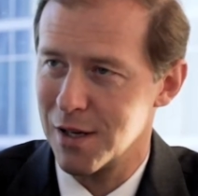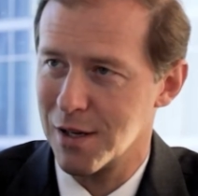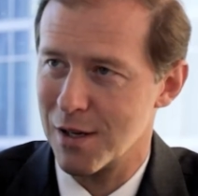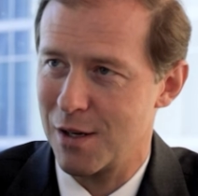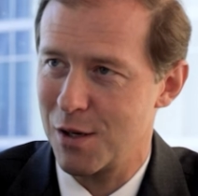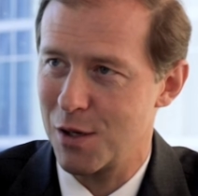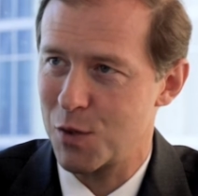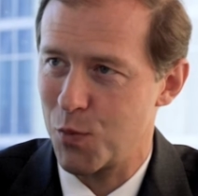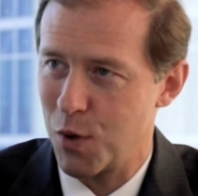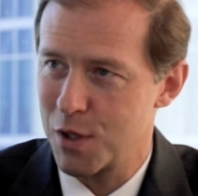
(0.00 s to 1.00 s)
crucial
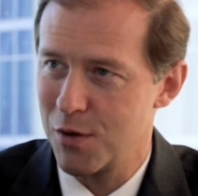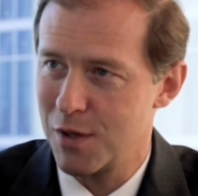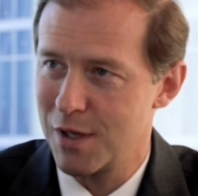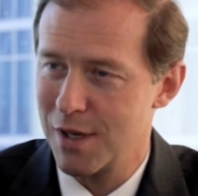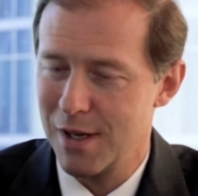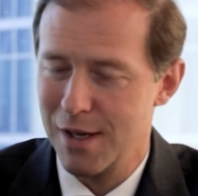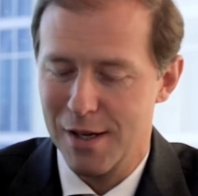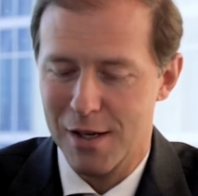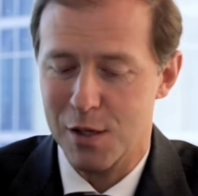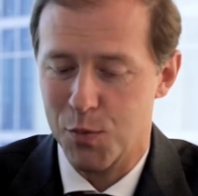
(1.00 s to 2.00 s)
this
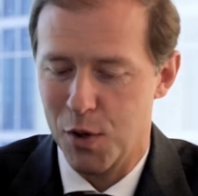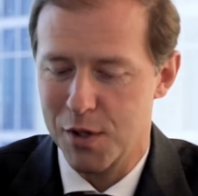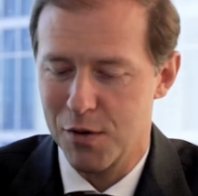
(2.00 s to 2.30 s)
production